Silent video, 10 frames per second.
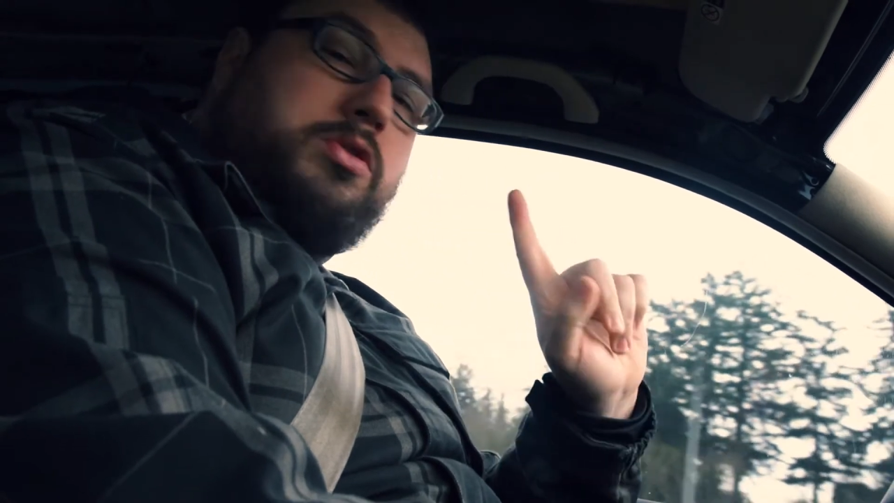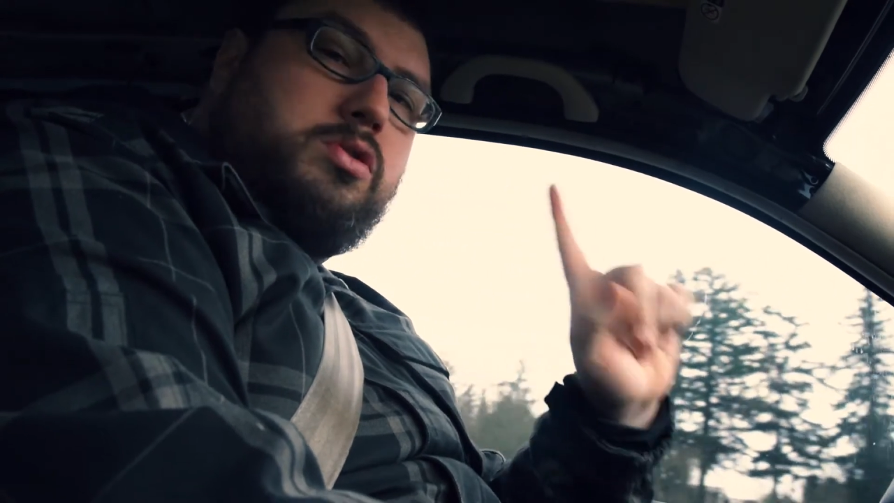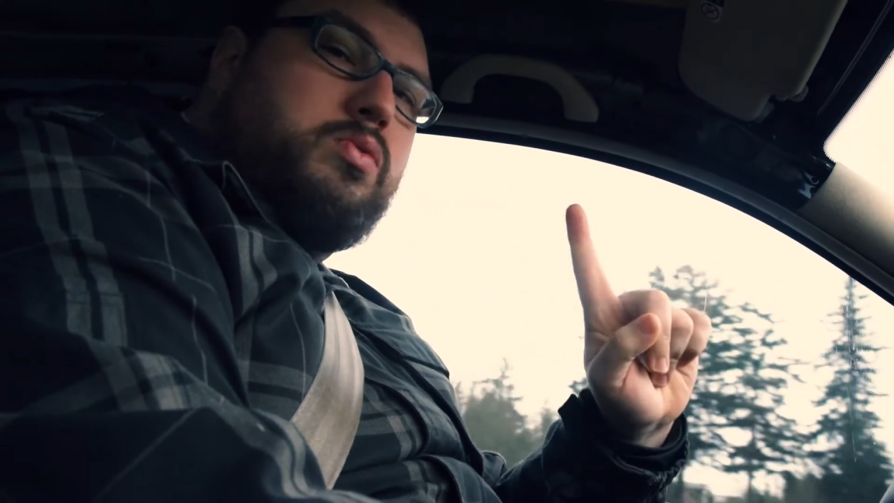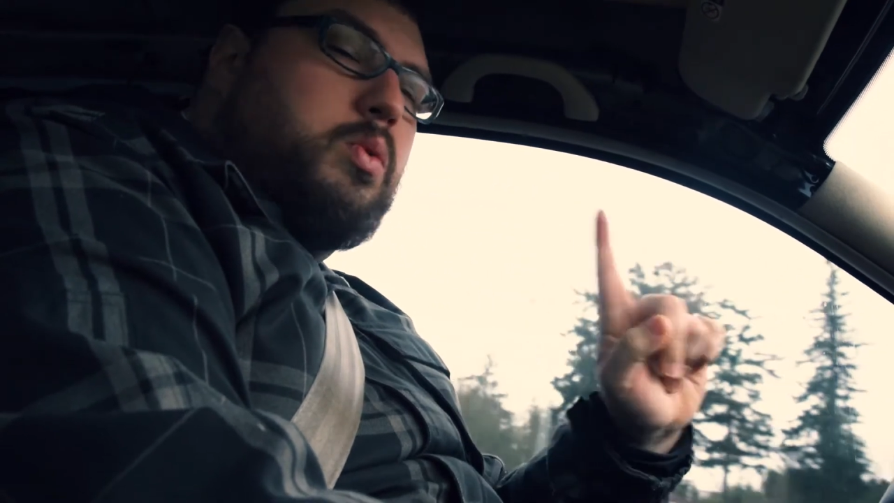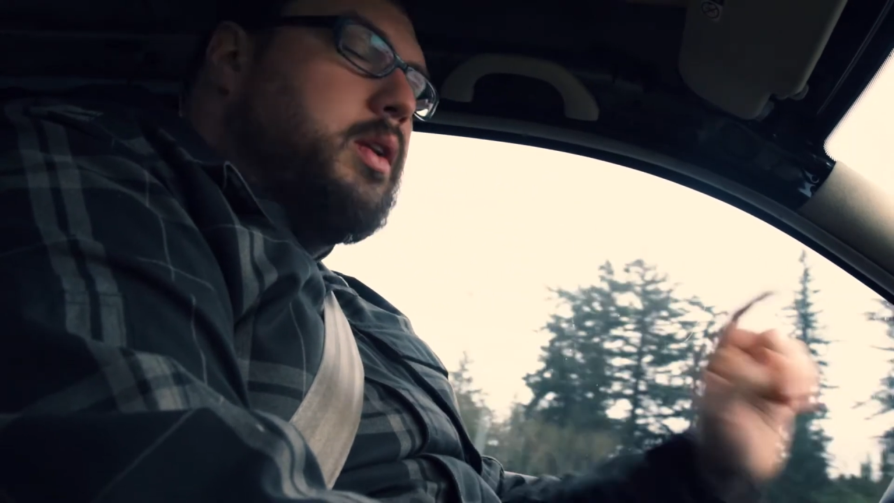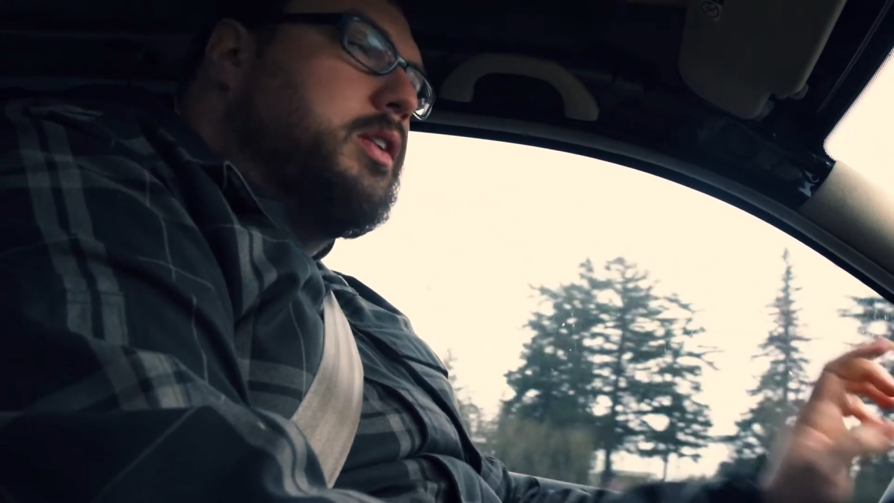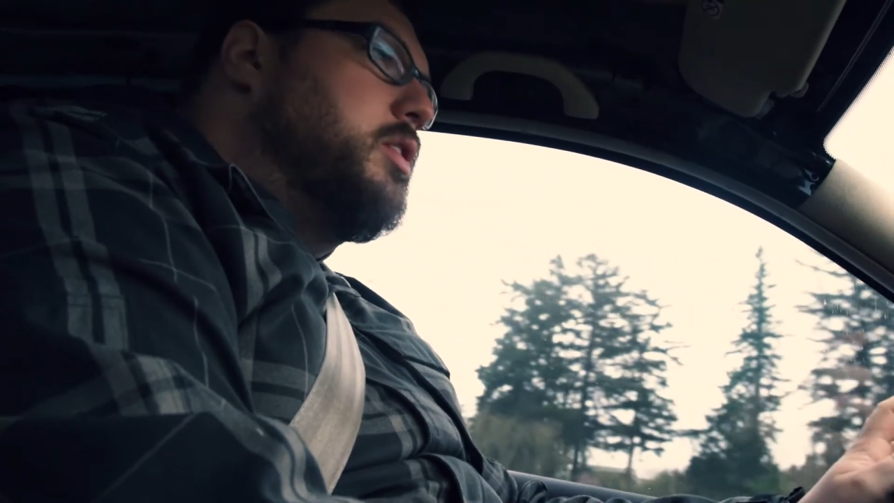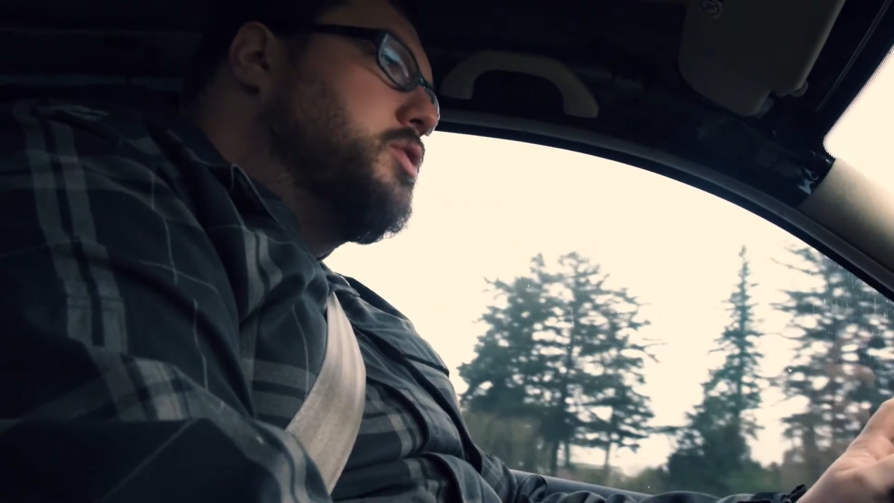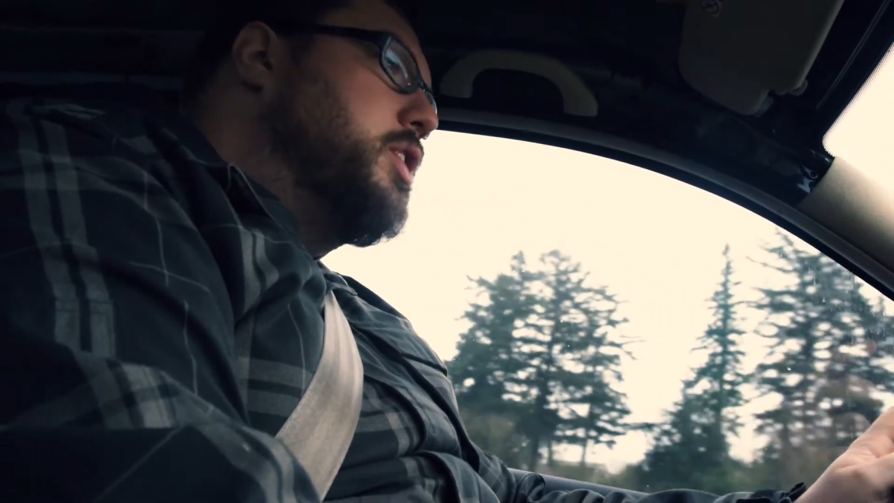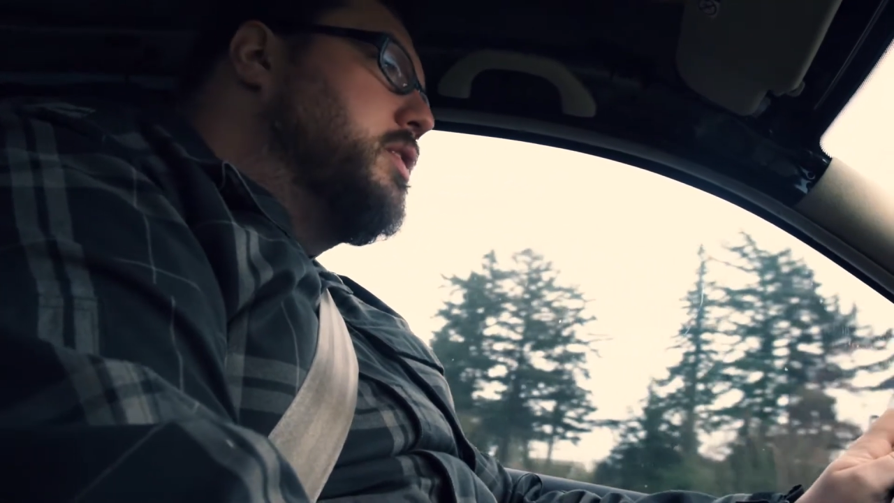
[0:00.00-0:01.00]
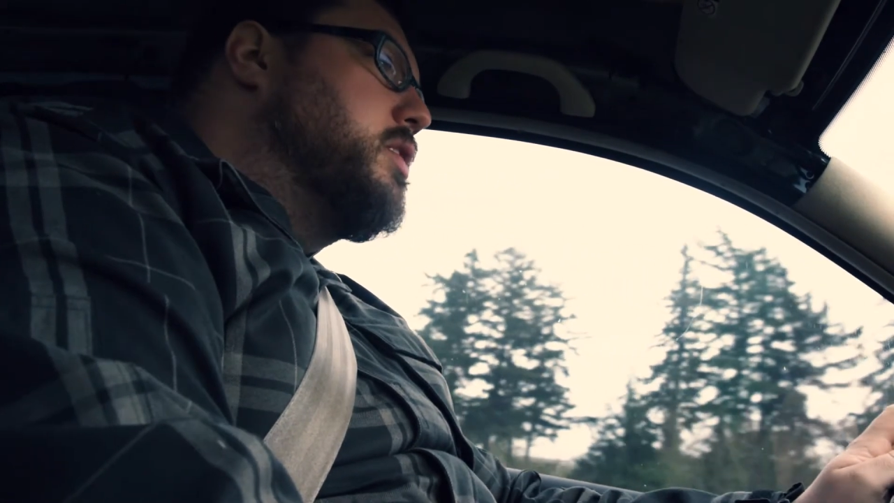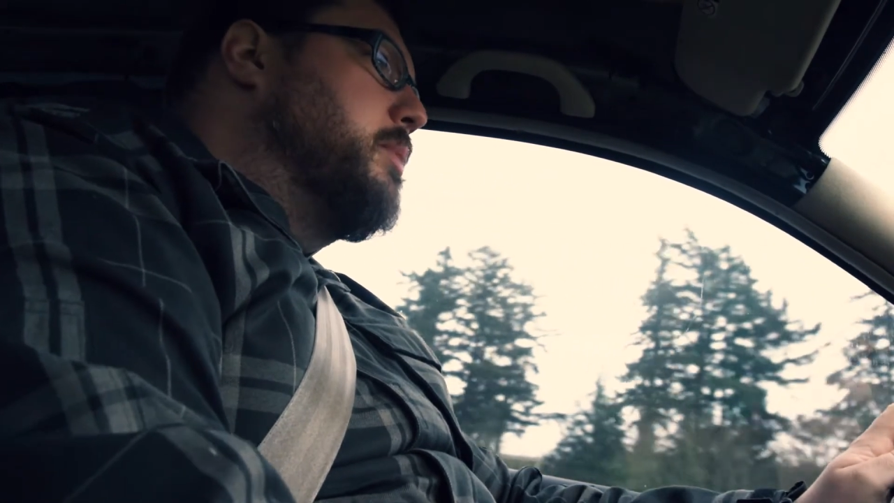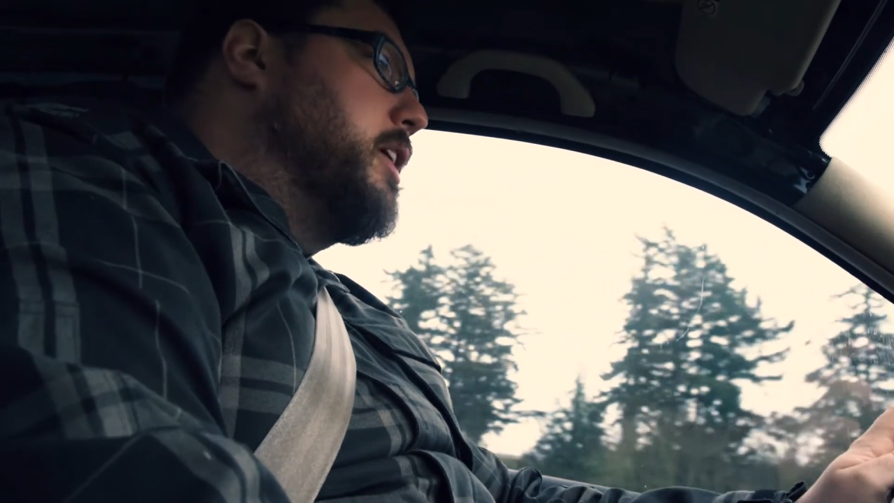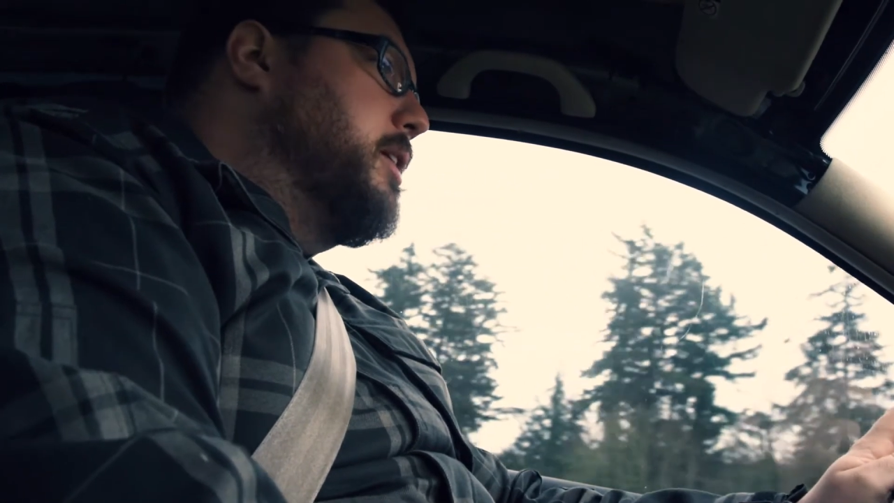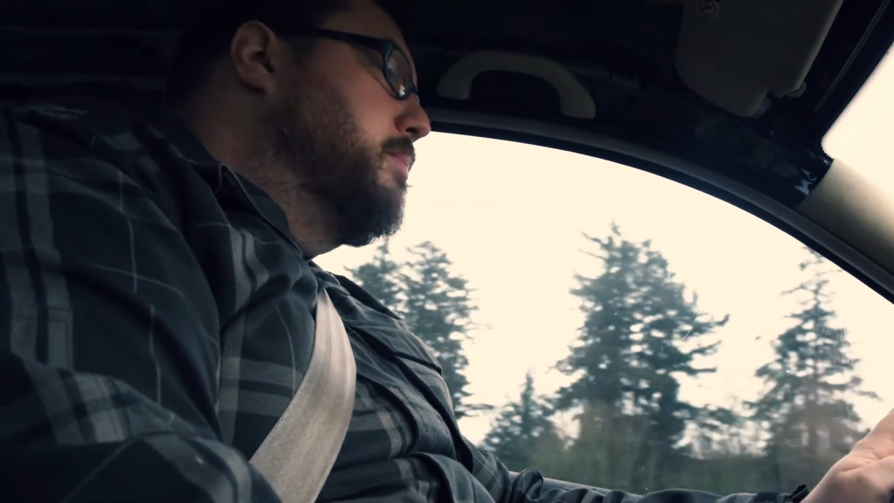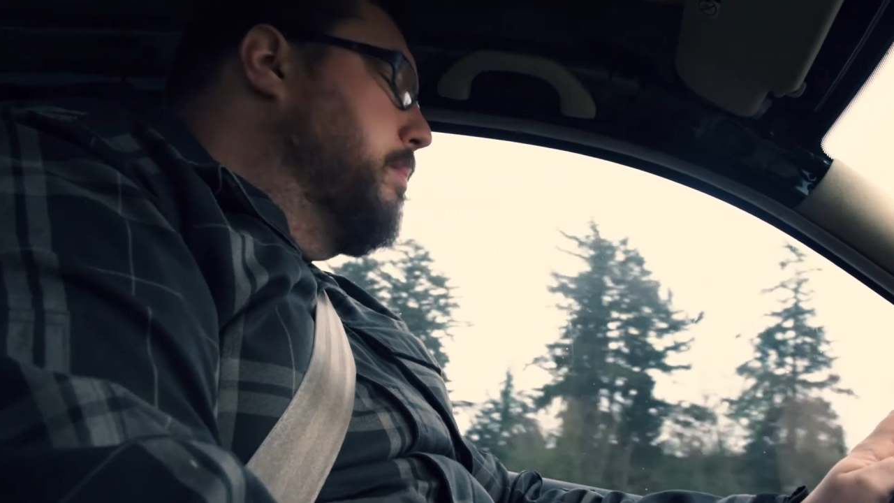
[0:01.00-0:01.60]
So there's one little change I made.